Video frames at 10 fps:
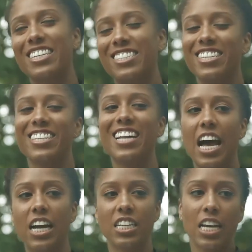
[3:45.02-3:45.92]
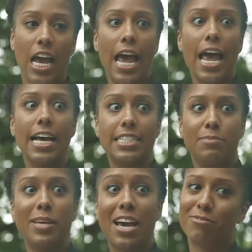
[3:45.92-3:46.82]
can see that.
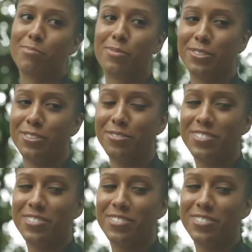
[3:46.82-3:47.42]
SBF approved.